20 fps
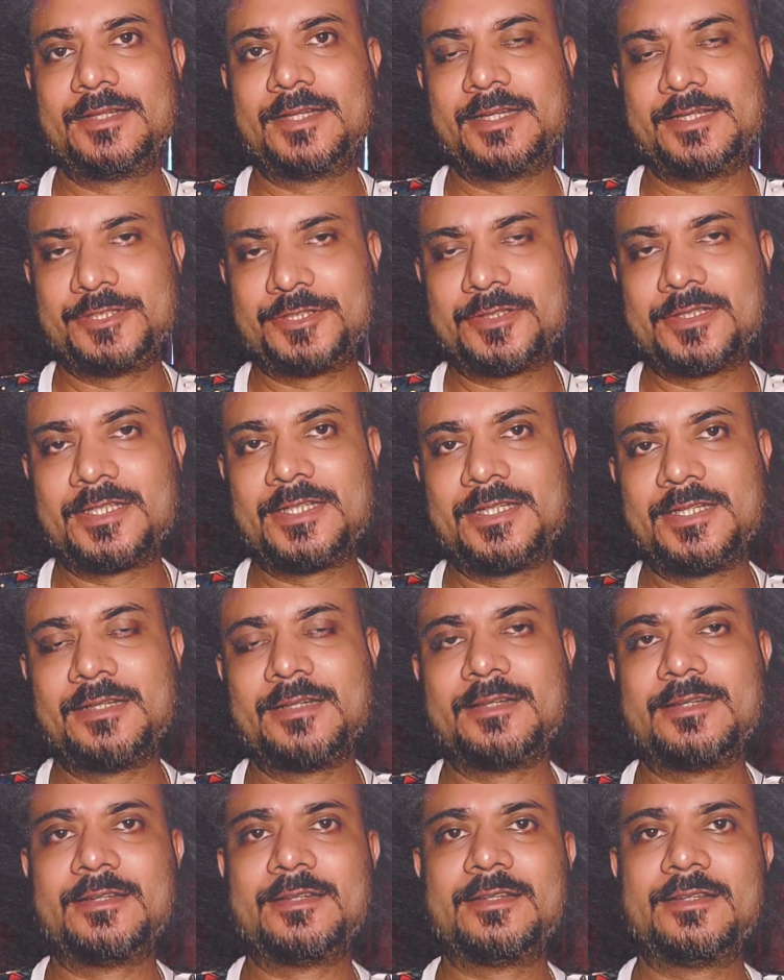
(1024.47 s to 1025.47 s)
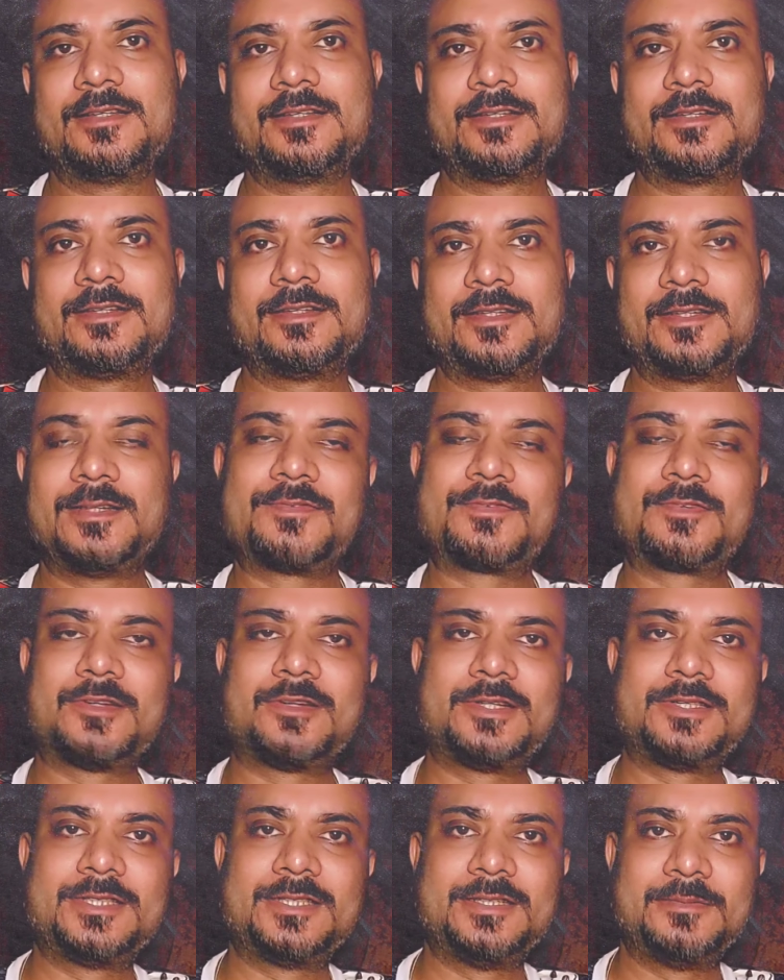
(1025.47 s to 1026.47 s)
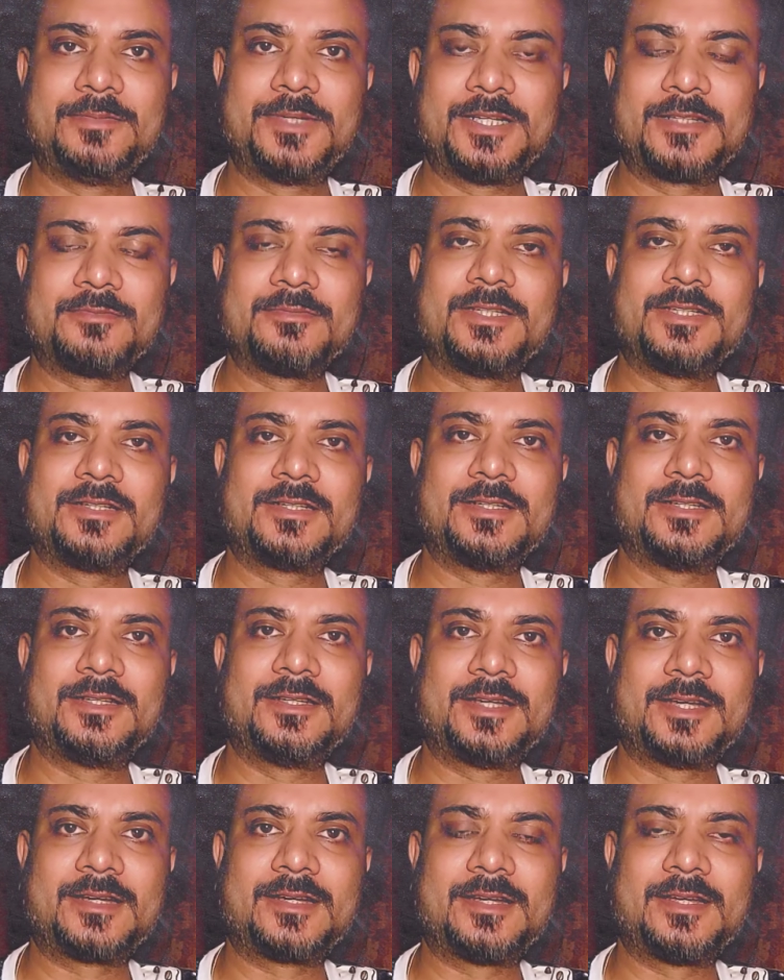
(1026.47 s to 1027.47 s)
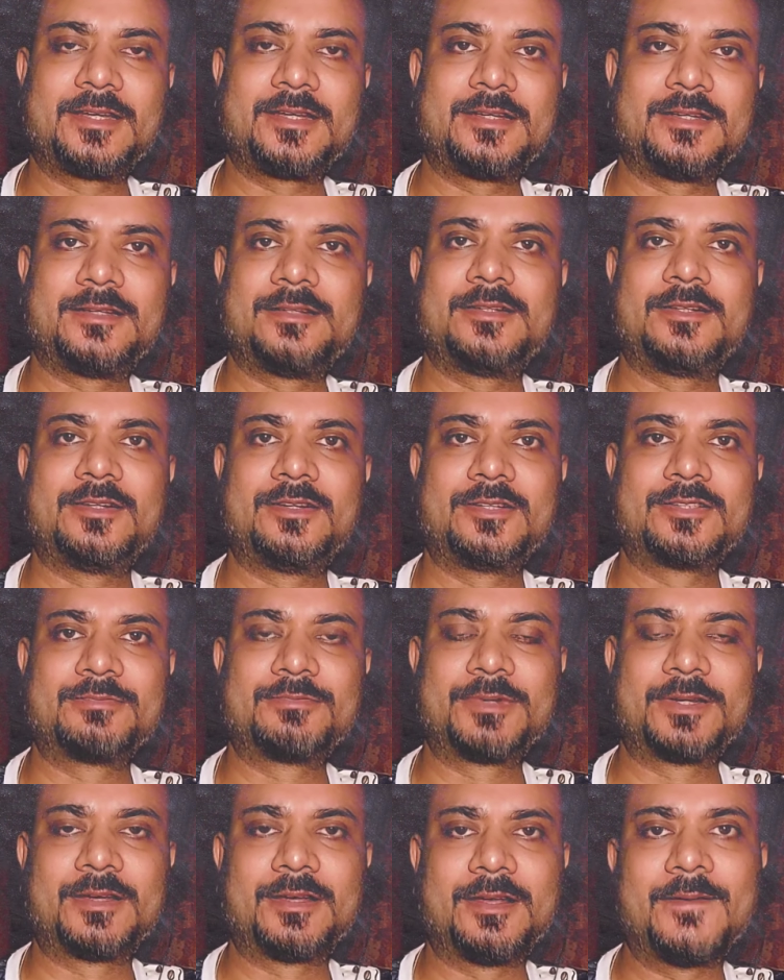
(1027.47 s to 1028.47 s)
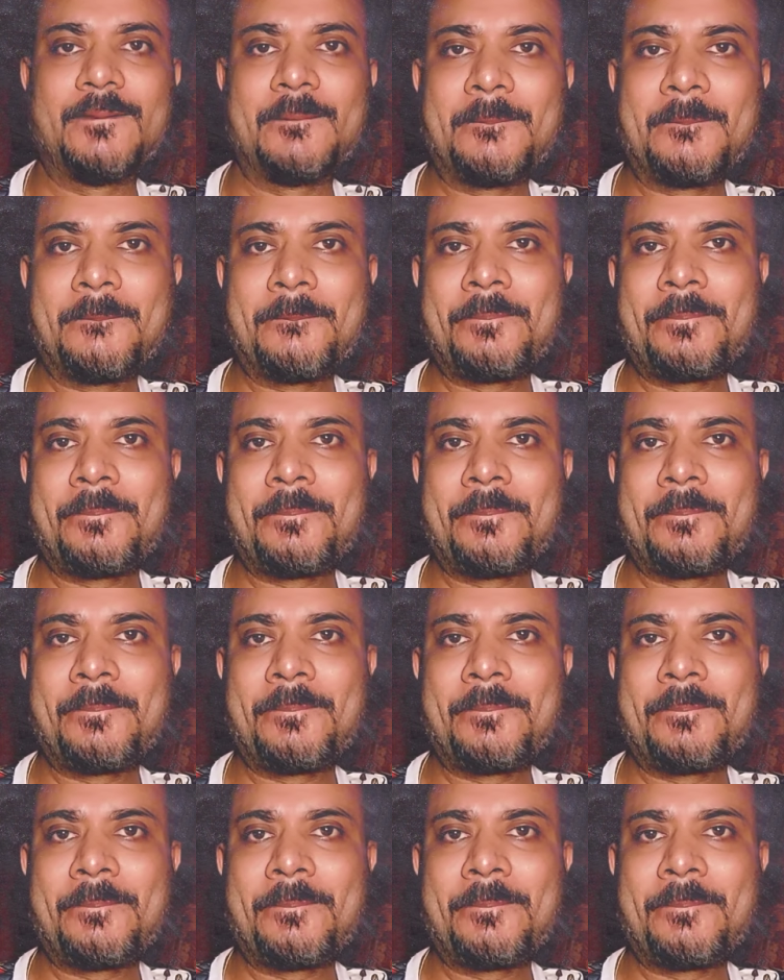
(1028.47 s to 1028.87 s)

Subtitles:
the HOD in the nephrology department in Narayana Hospital.